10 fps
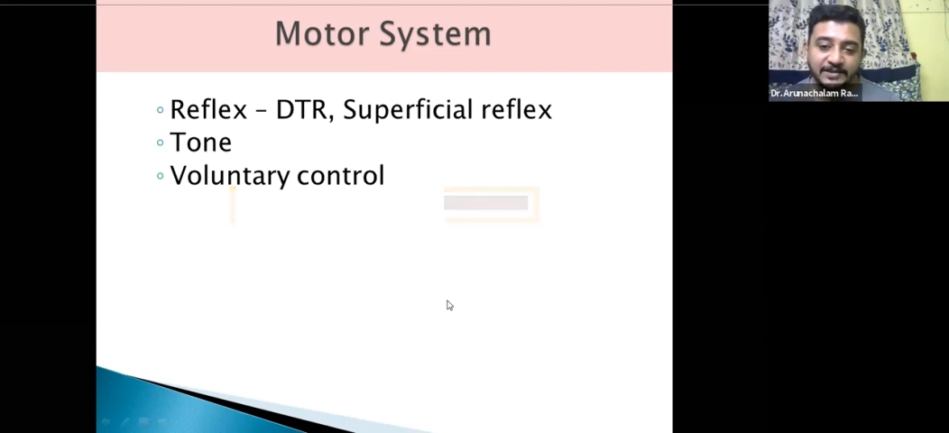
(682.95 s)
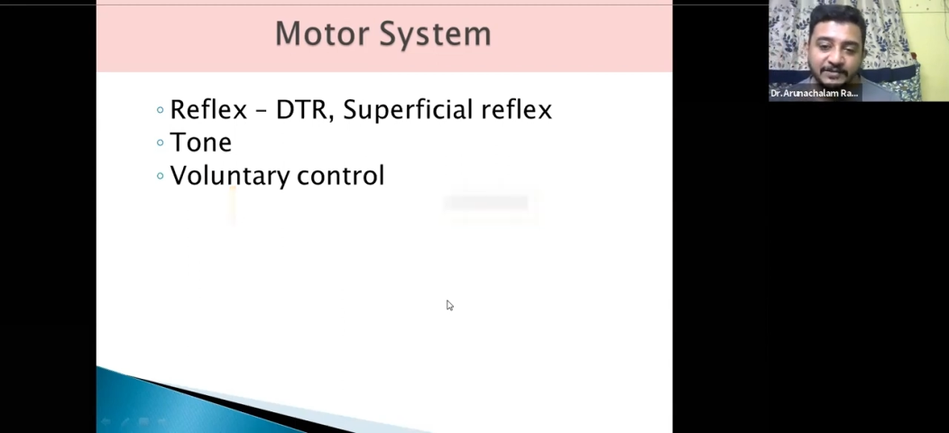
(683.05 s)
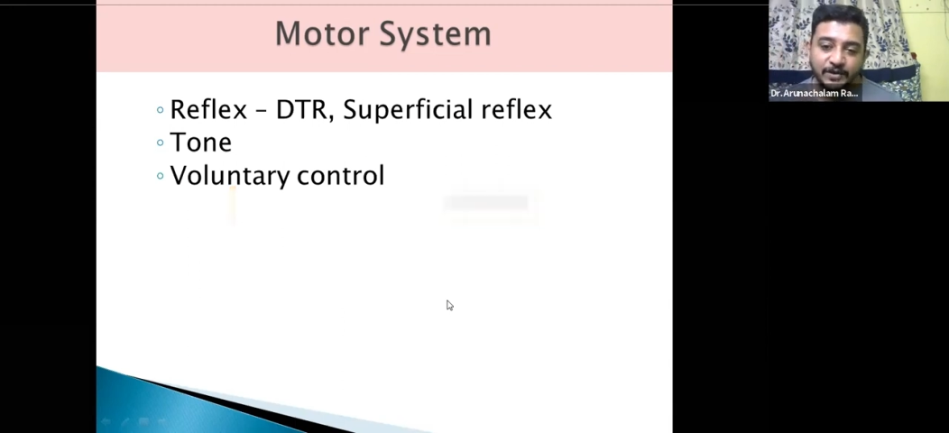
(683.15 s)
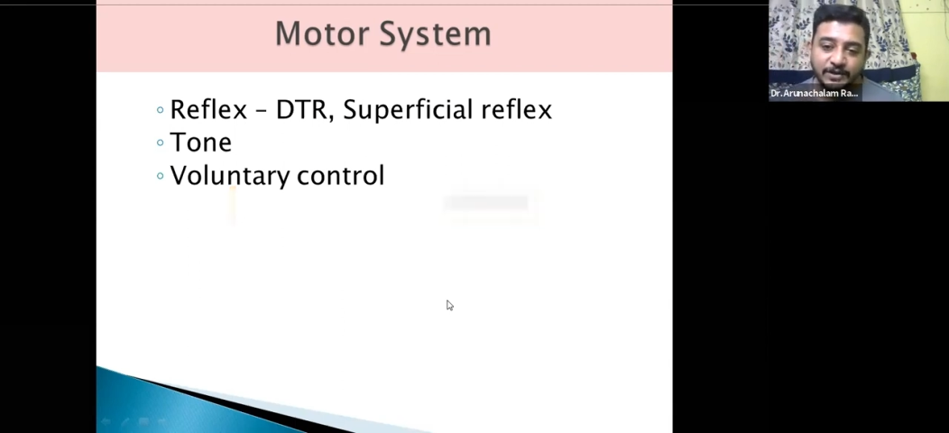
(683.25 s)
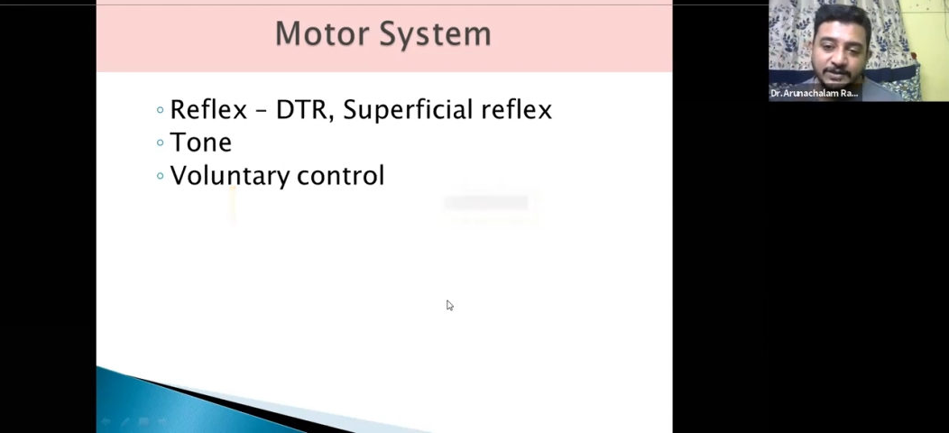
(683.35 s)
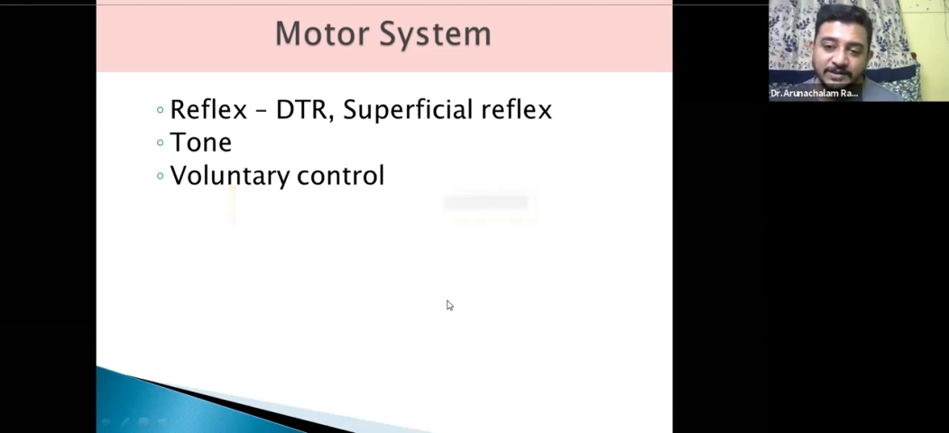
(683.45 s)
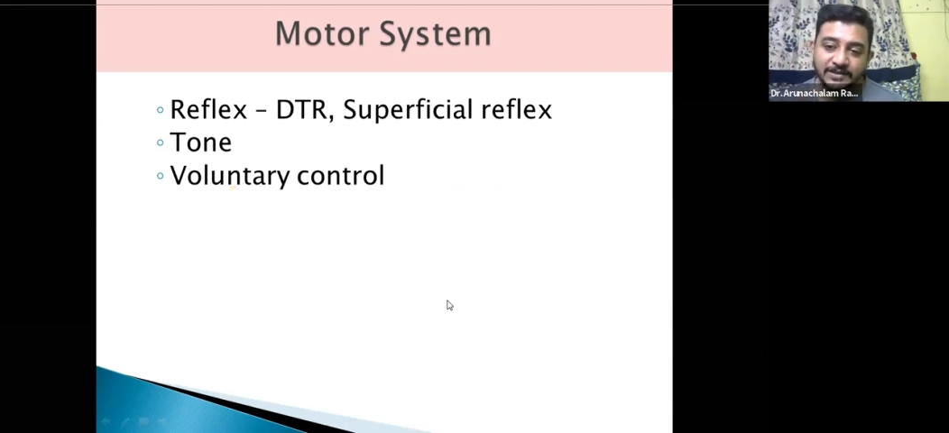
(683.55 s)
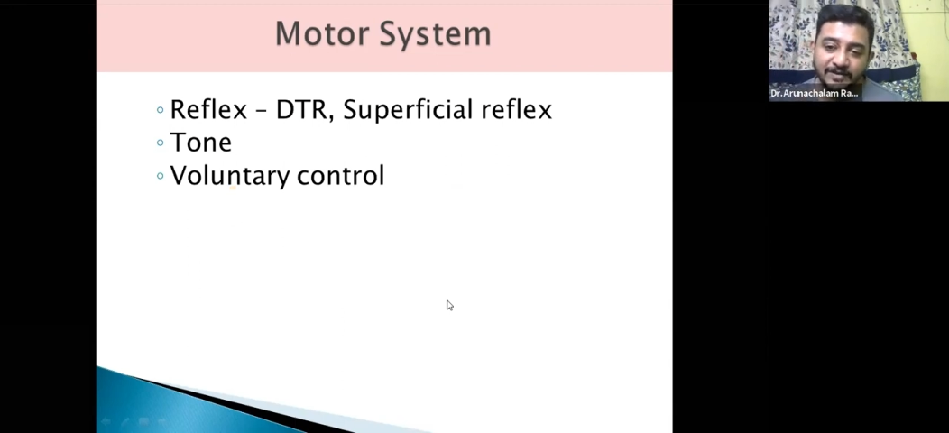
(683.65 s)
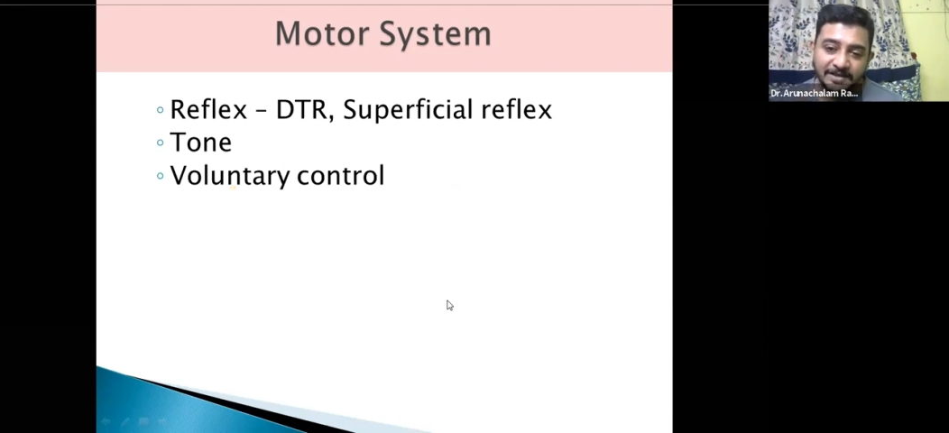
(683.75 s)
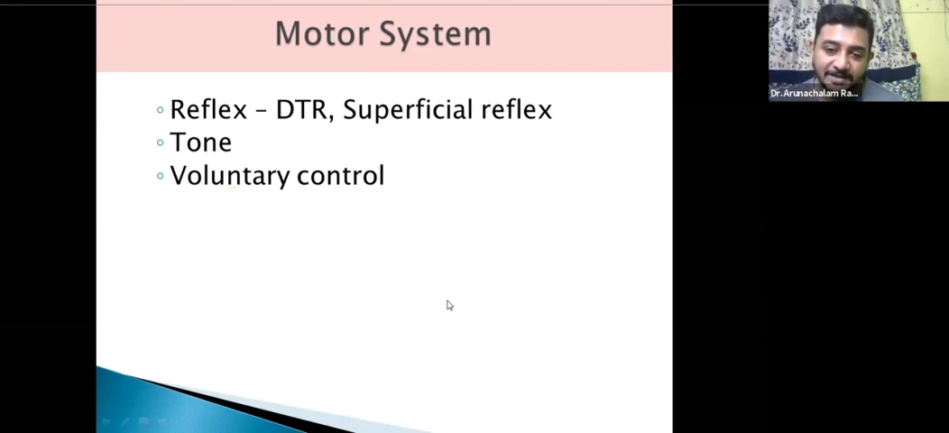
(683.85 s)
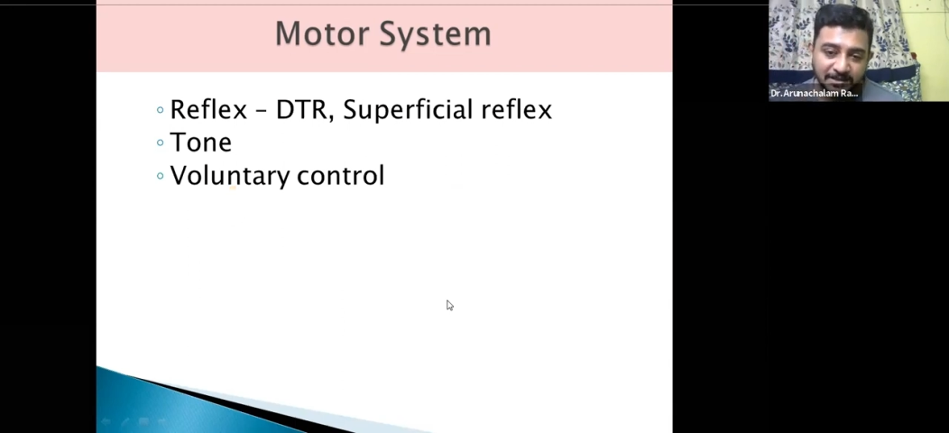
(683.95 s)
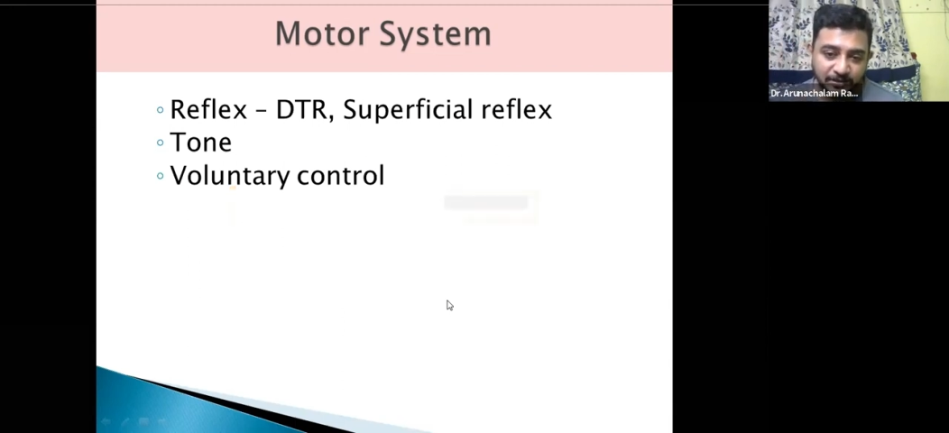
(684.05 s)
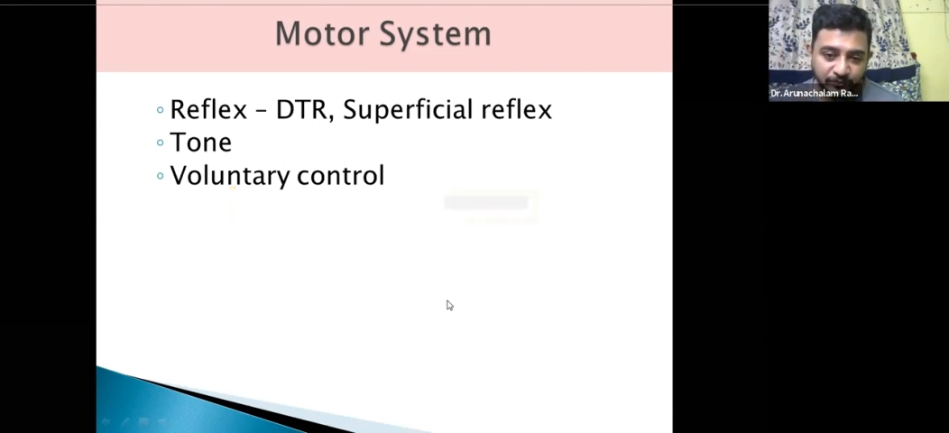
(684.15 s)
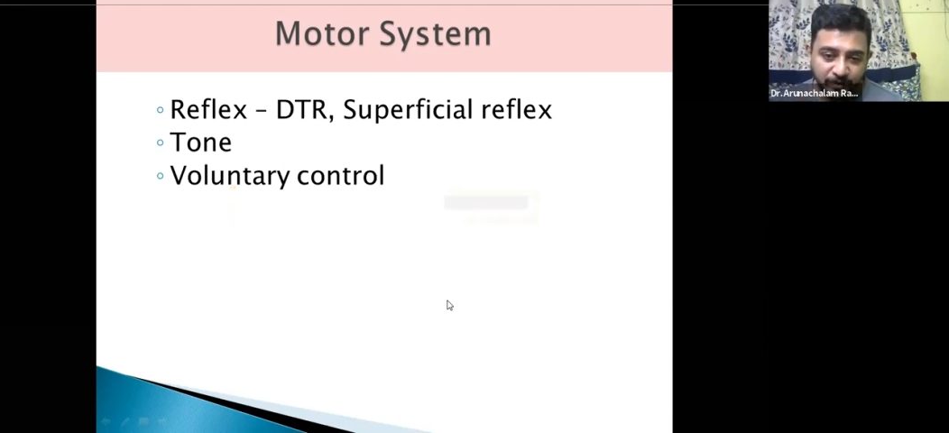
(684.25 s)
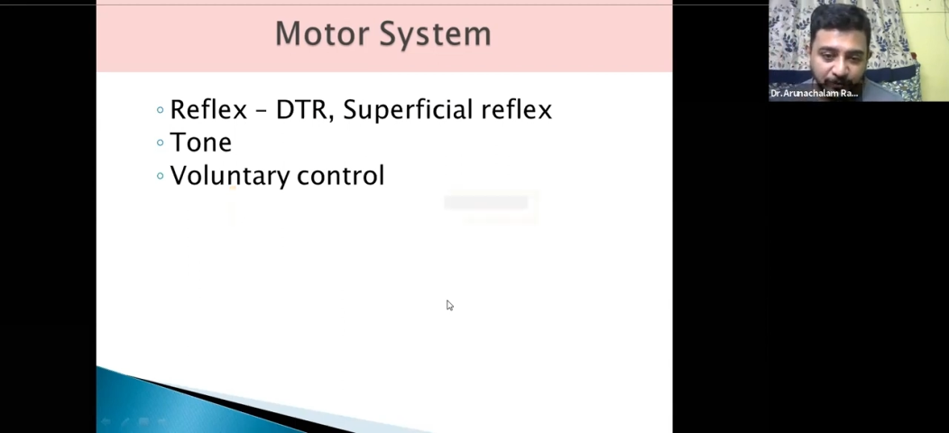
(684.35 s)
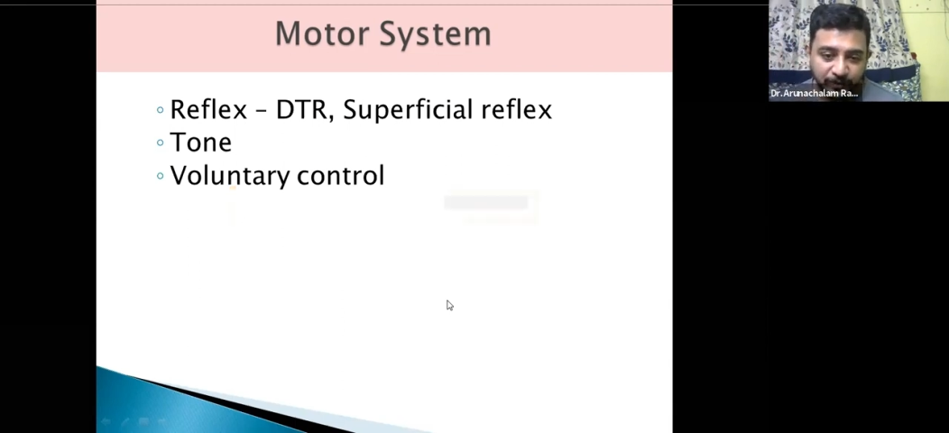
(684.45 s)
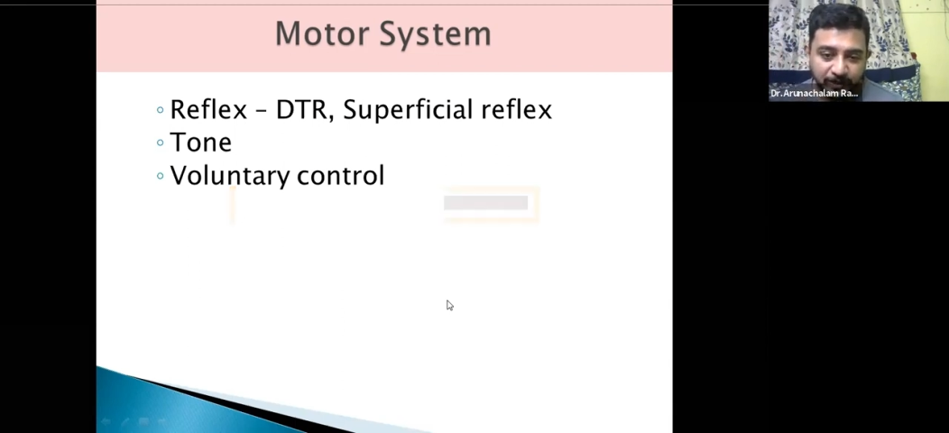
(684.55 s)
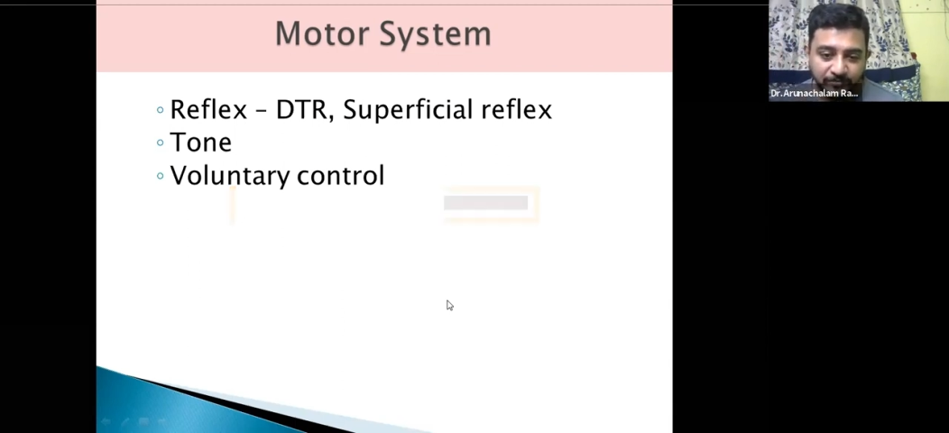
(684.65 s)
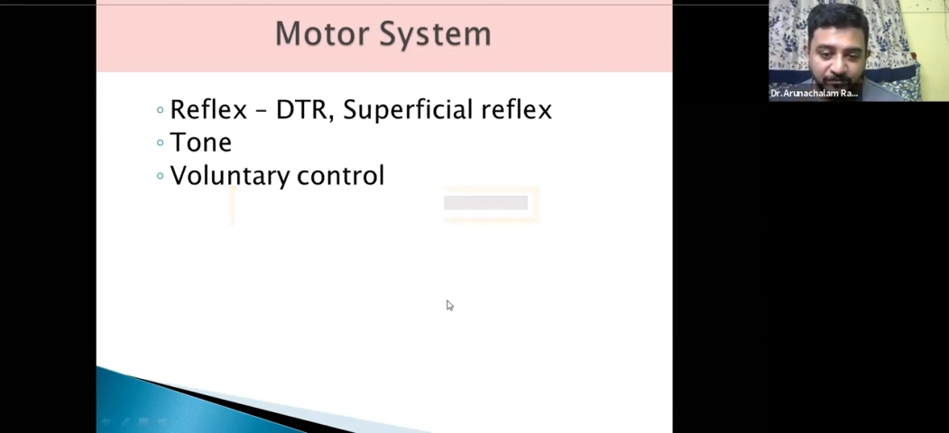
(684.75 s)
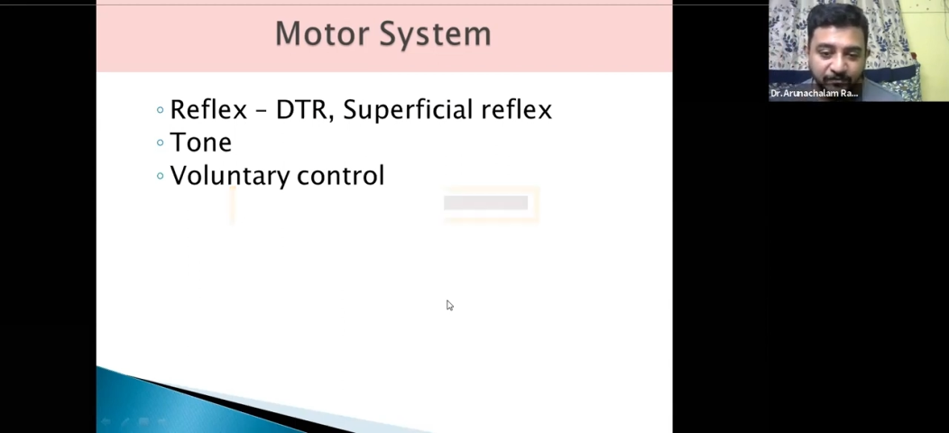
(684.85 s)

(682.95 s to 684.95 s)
influencing the flexors of the upper limb,